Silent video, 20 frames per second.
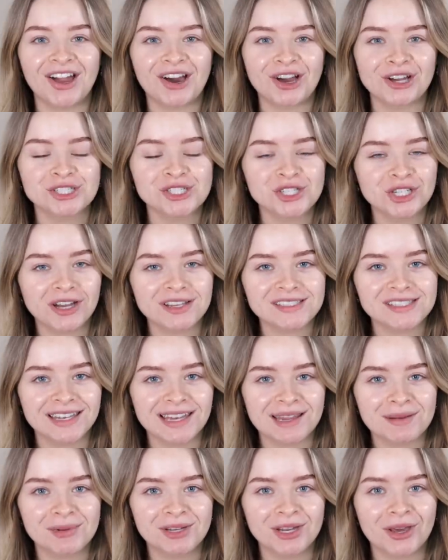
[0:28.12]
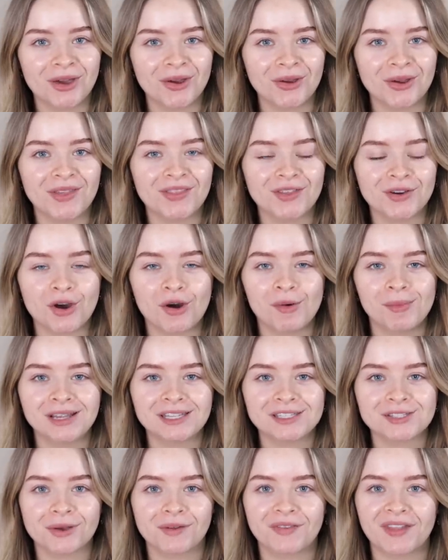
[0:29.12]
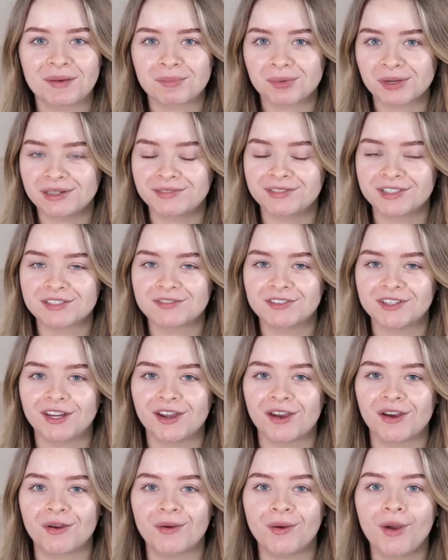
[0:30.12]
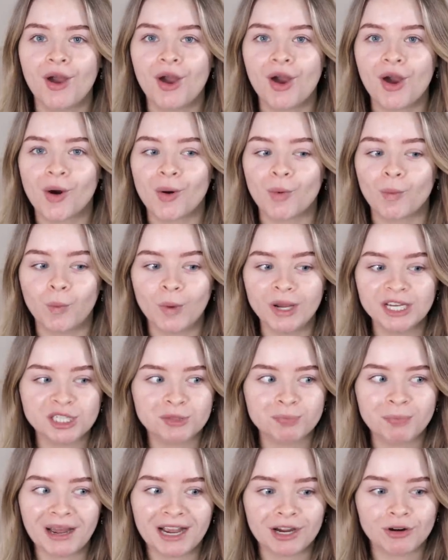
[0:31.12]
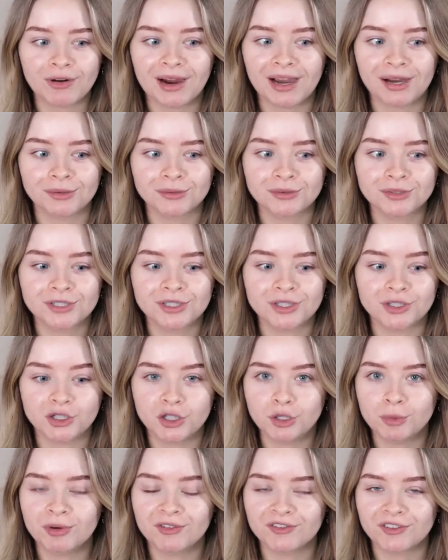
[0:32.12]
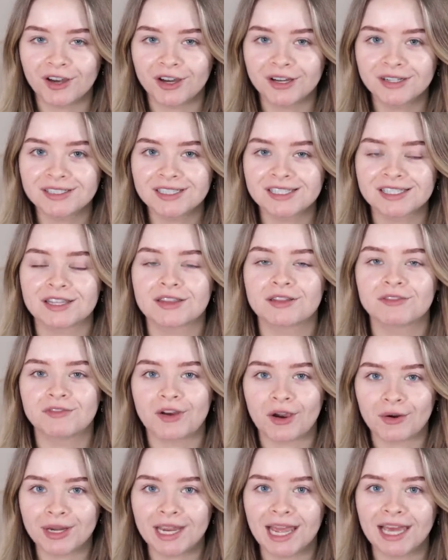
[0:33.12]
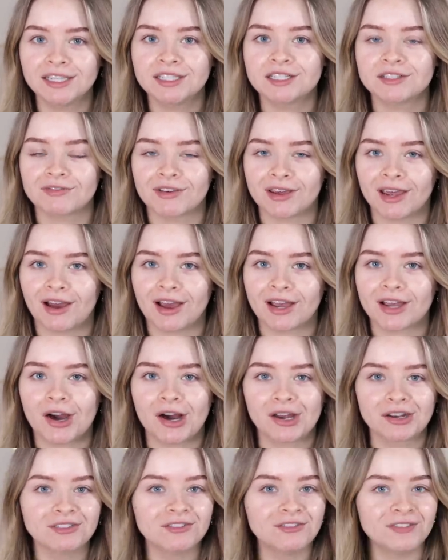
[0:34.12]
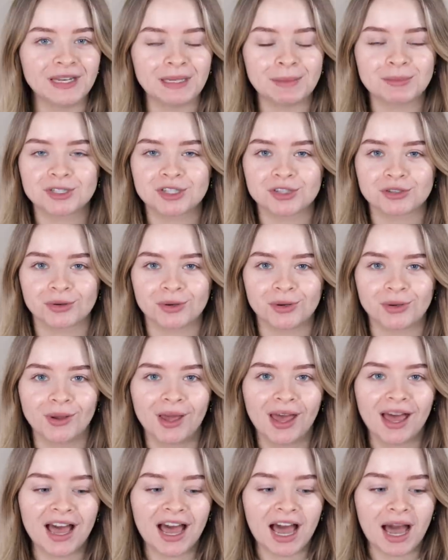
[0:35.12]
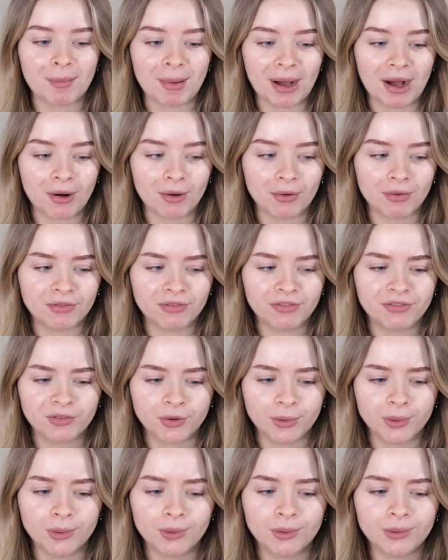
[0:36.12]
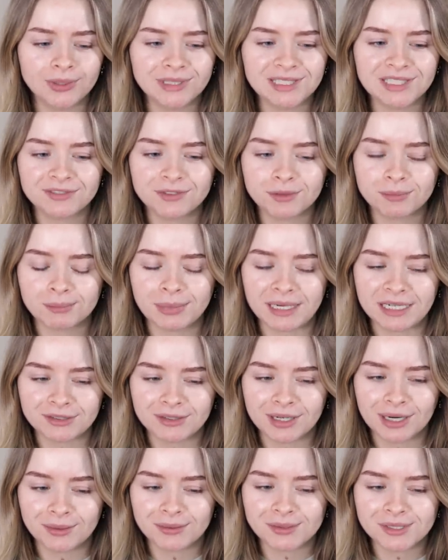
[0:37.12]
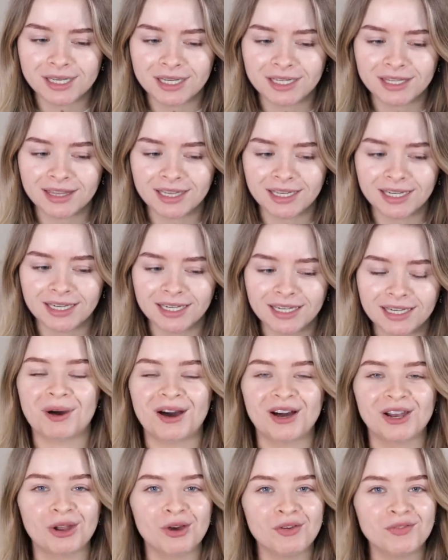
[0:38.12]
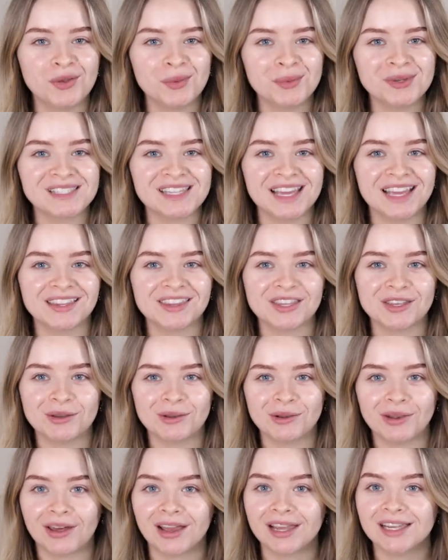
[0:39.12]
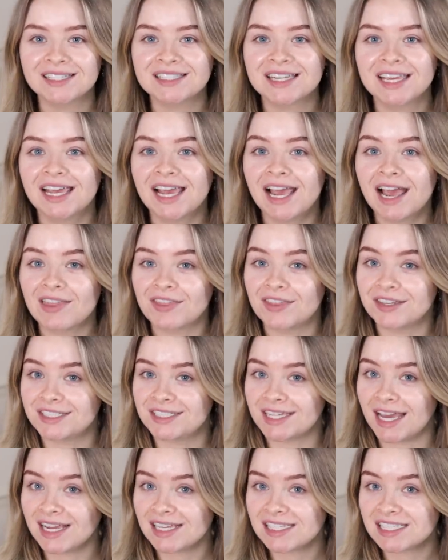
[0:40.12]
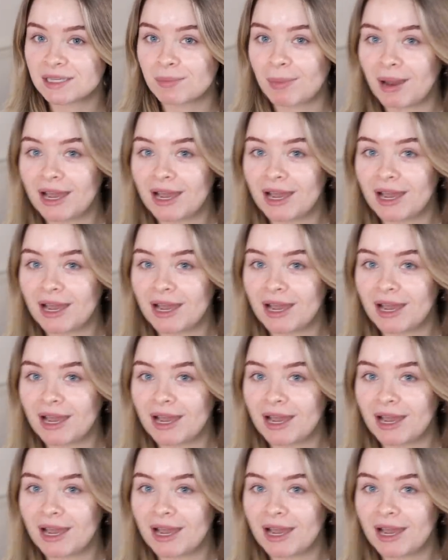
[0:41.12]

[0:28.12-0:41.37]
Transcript: I asked you guys to let me know in the comments on that previous video which background you preferred because at the very end of it I kind of flipped through about four different backgrounds I think but a lot of you were saying that you liked the desk